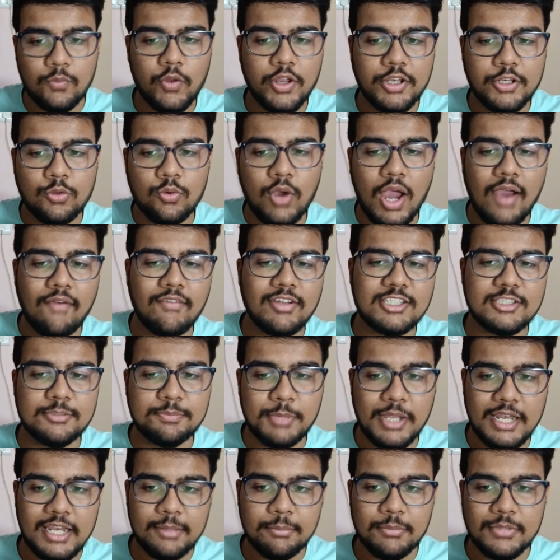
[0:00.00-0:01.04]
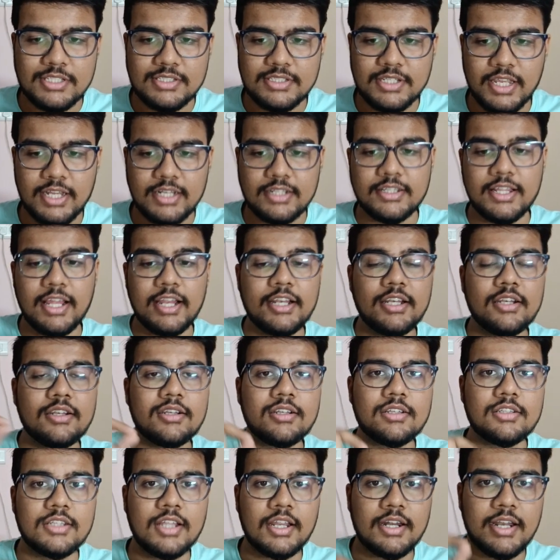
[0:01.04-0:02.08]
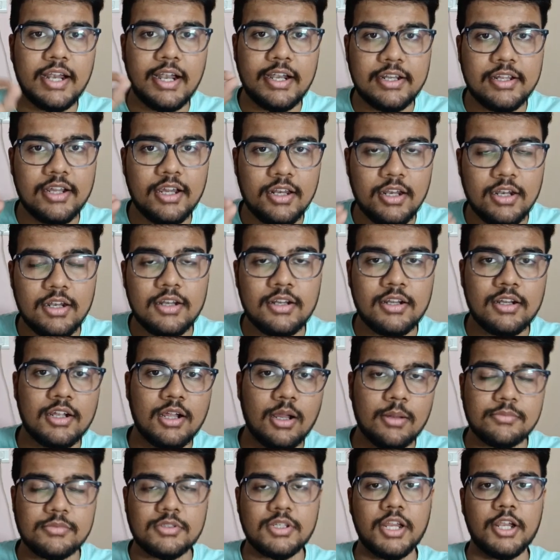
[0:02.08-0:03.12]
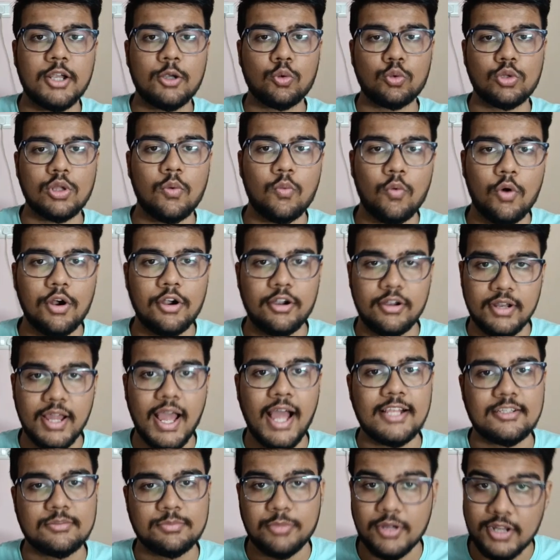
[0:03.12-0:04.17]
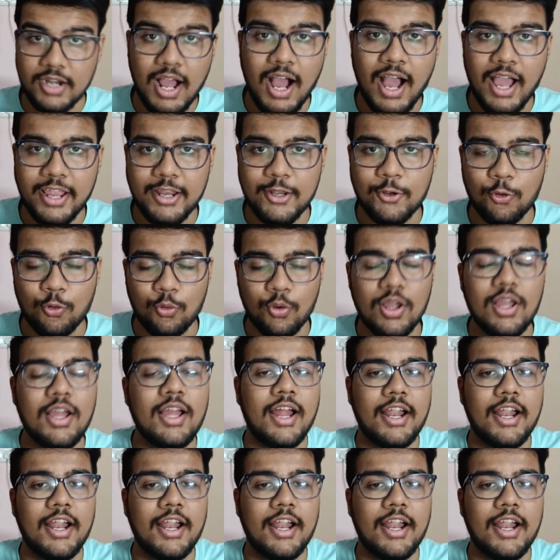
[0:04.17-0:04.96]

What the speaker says: when you have a spelling mistake, then the red color comes into the Word, as per I know.